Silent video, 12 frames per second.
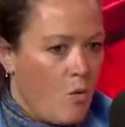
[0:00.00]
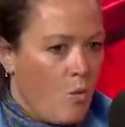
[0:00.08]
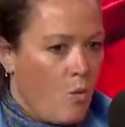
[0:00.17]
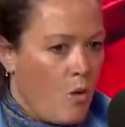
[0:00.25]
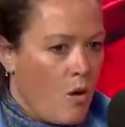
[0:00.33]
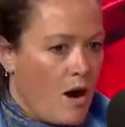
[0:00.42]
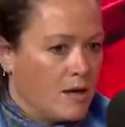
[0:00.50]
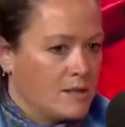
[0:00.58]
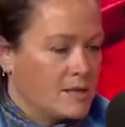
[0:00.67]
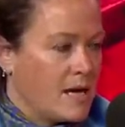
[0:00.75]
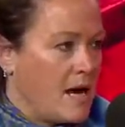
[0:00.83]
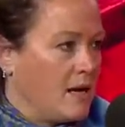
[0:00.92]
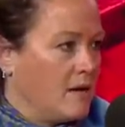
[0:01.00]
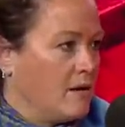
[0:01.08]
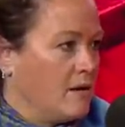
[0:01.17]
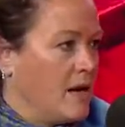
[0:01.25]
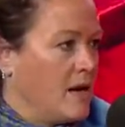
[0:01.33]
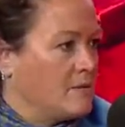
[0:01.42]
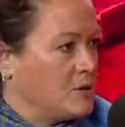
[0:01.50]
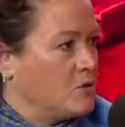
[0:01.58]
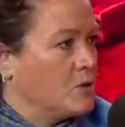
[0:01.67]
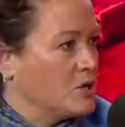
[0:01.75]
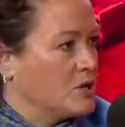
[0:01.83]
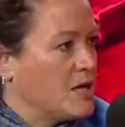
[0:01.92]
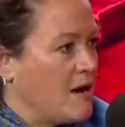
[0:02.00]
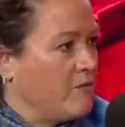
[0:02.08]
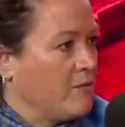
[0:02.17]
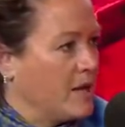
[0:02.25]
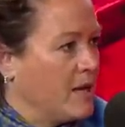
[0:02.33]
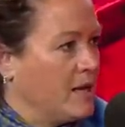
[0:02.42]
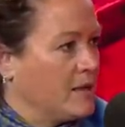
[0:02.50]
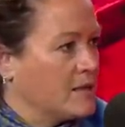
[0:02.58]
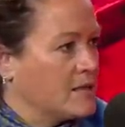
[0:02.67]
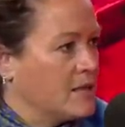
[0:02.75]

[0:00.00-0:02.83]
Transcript: was Gallagher named in order to have him killed.